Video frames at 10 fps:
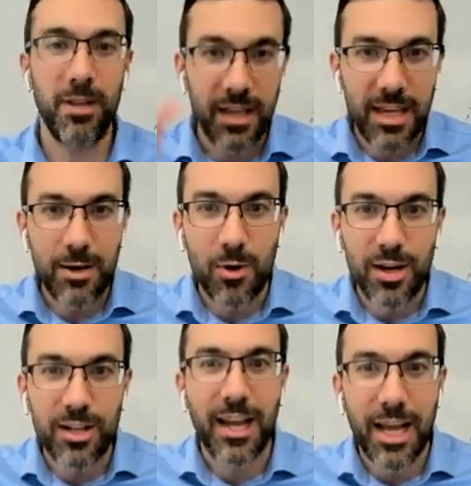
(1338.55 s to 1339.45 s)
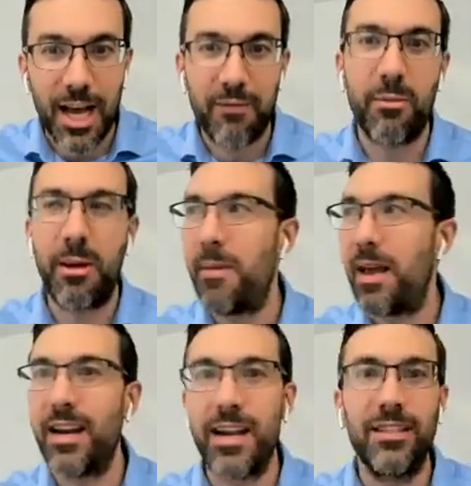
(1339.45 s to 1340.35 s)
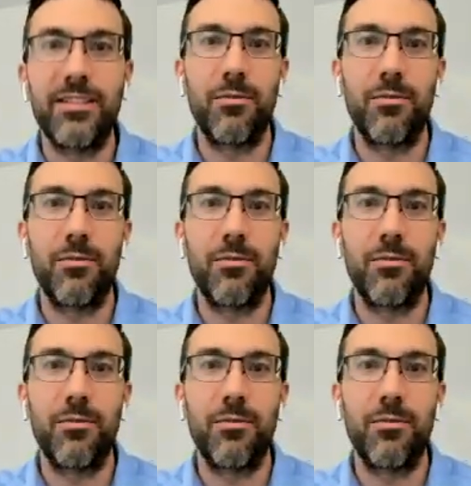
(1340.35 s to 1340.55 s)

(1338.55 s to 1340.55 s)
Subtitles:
But the key word is like government mandate.